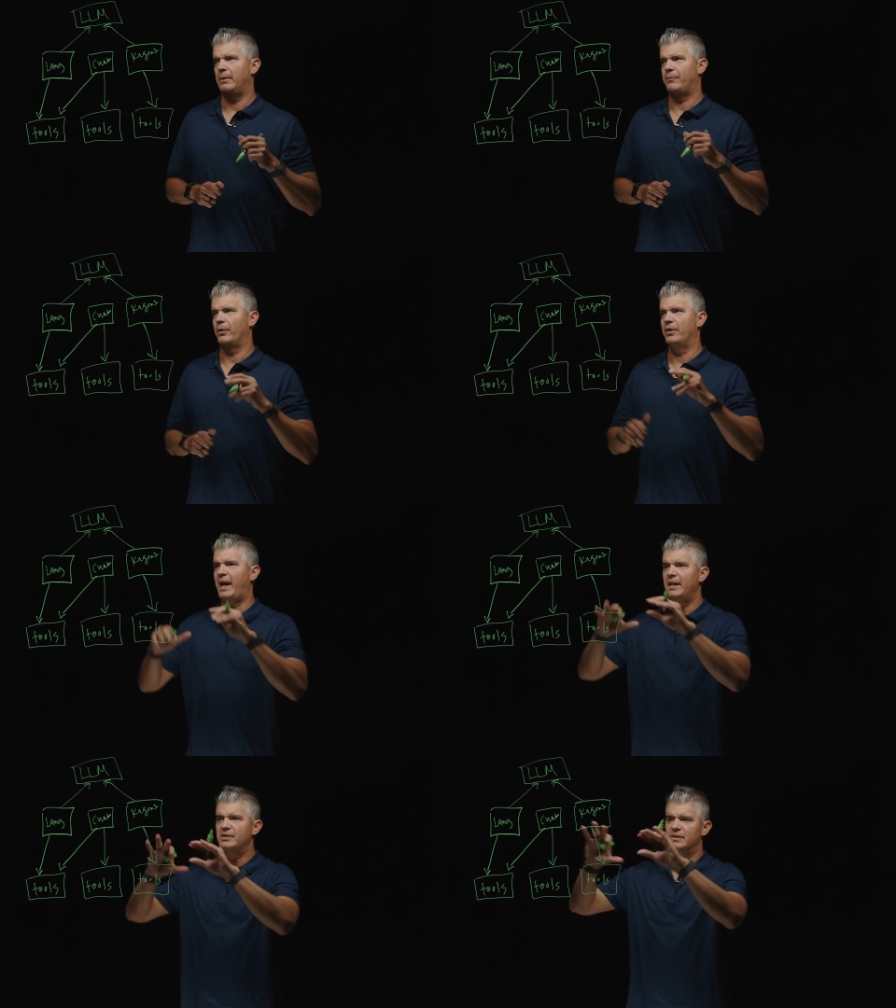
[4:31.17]
For the
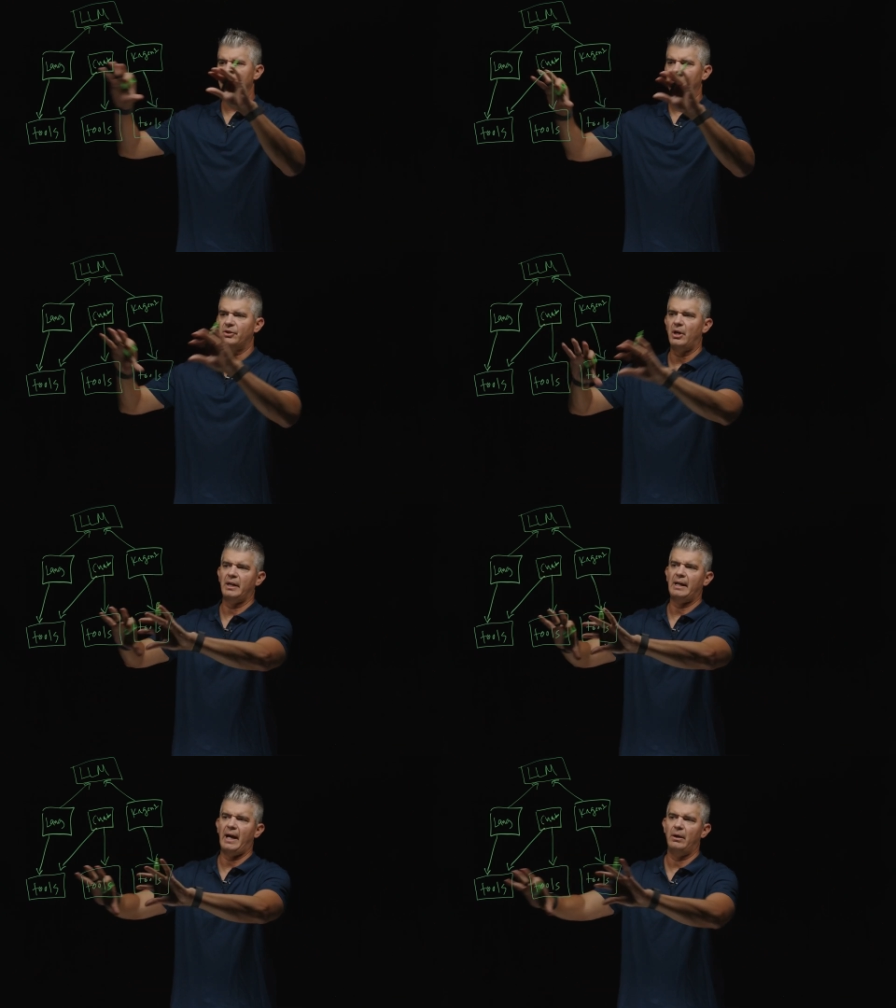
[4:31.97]
agents that are
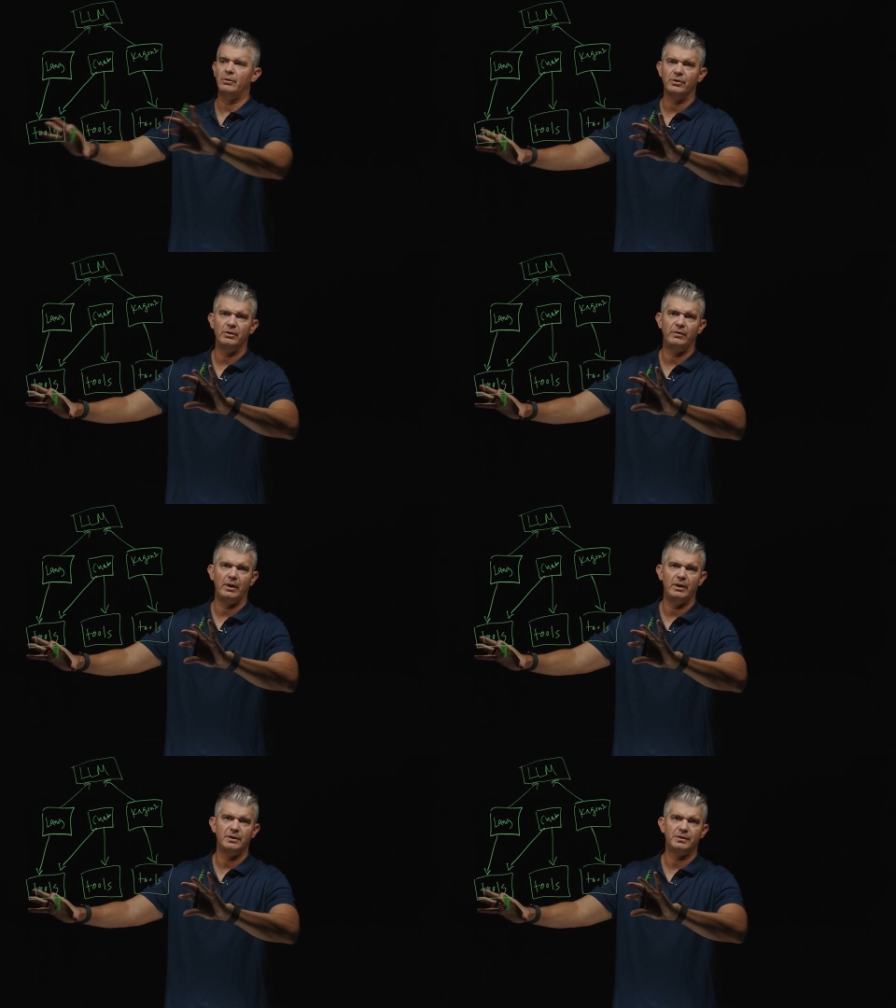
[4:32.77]
talking out to the
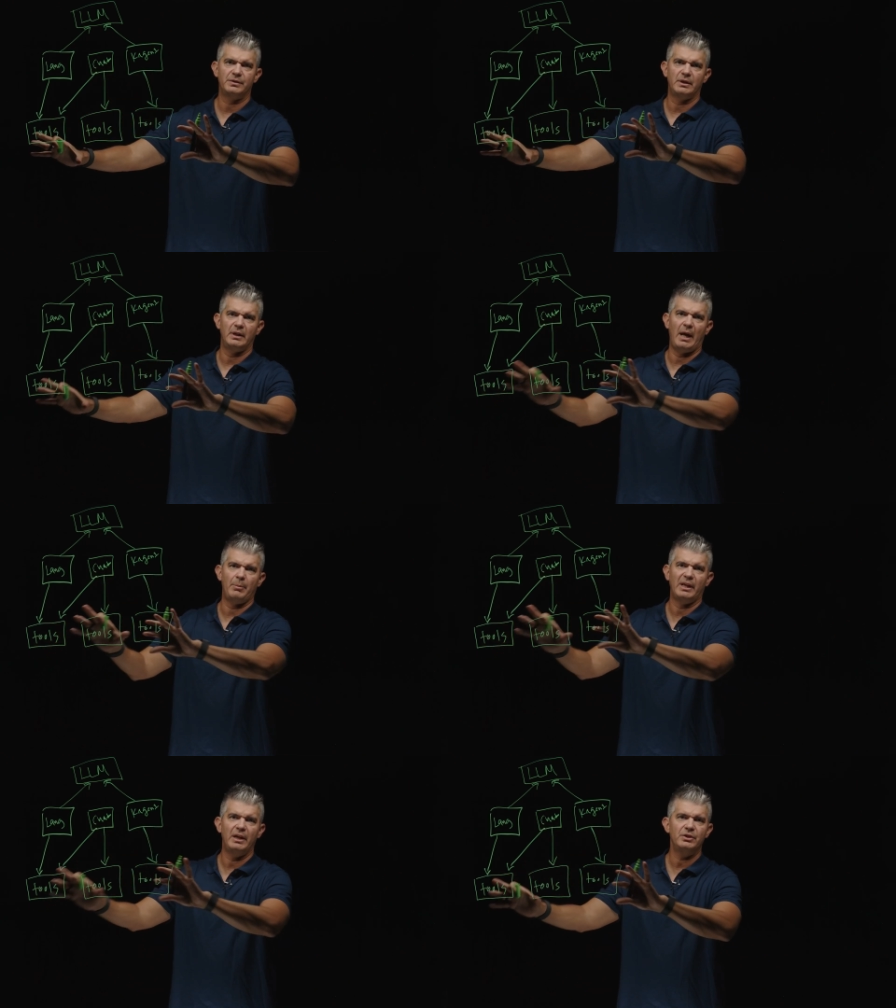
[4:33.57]
various
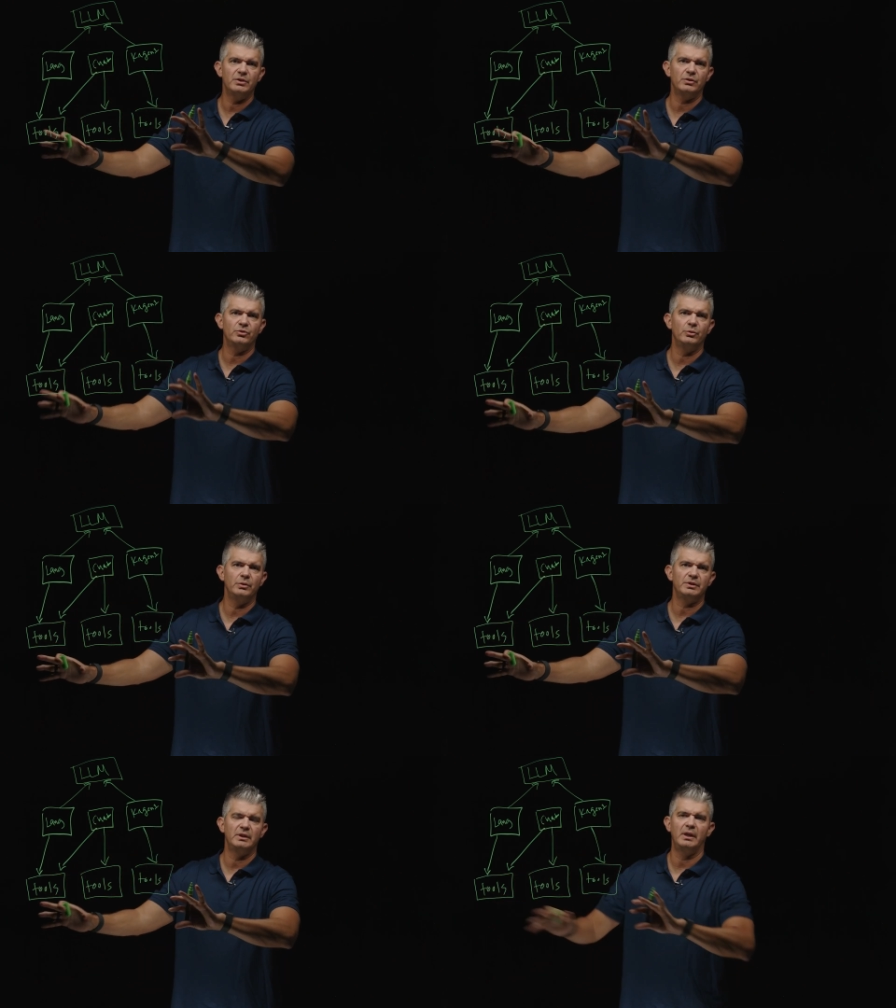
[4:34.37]
applications or
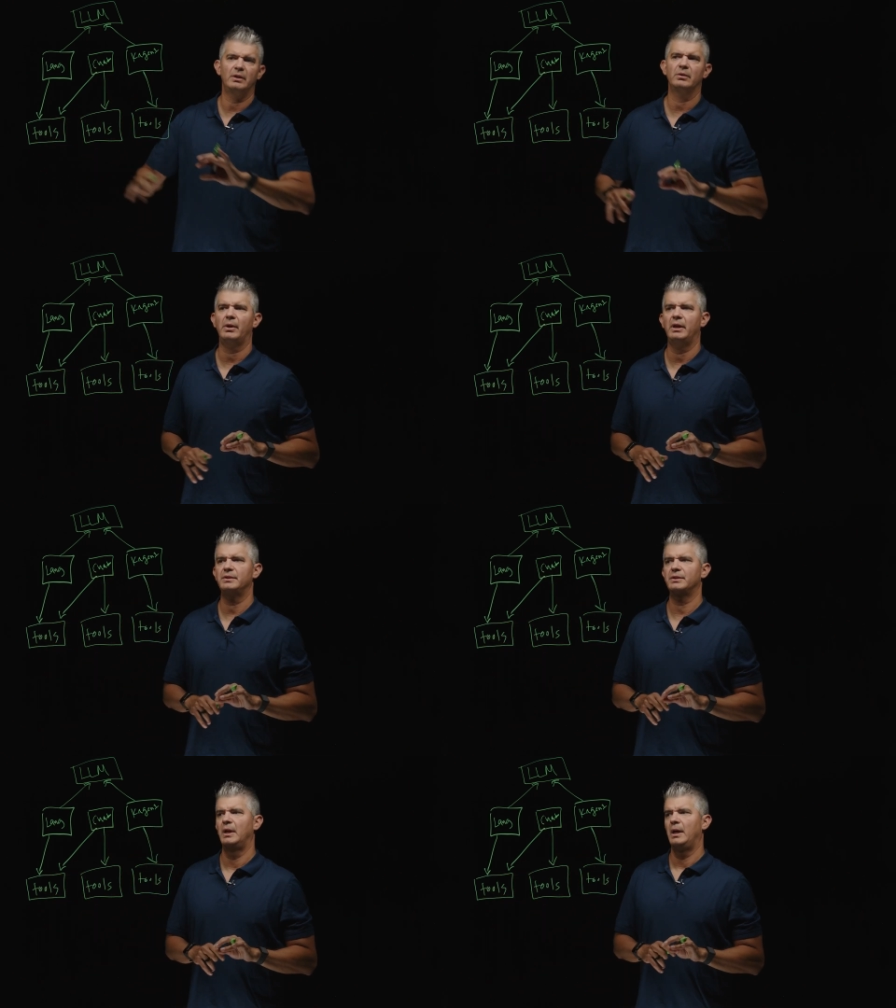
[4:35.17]
tools in the enterprise,